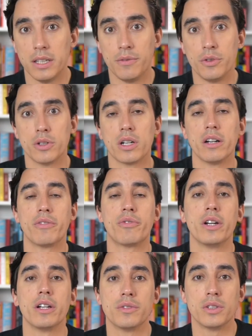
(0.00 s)
If you're
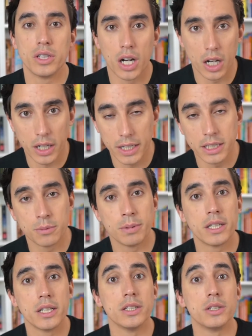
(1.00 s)
afraid of the dark, is
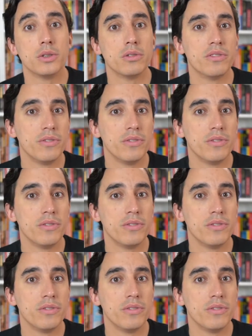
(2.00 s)
because you